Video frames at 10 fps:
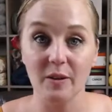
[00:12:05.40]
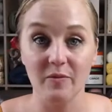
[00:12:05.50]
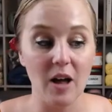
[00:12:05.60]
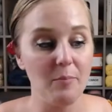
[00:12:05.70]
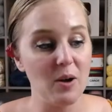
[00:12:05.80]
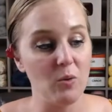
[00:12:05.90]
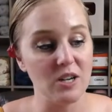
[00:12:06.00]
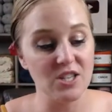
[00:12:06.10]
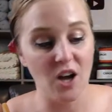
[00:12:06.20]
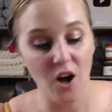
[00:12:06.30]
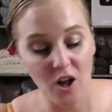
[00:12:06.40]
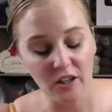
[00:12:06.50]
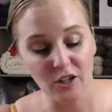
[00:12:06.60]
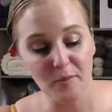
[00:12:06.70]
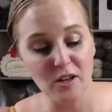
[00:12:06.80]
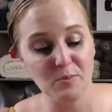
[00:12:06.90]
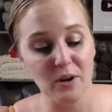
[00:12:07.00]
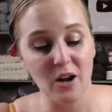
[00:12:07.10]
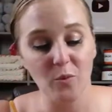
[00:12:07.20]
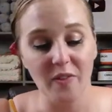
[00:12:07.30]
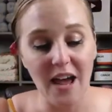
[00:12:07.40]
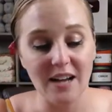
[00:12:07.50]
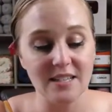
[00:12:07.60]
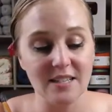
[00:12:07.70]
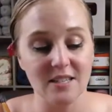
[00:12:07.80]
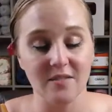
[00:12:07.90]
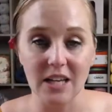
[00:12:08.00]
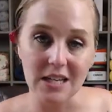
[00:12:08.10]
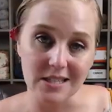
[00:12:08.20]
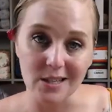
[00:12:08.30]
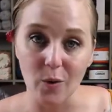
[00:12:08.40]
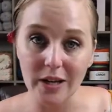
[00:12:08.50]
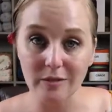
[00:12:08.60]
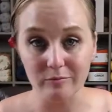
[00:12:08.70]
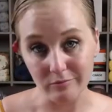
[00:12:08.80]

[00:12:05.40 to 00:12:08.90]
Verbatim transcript: flip flop it where it's all Little Mouse Brown with accents of the Antique White.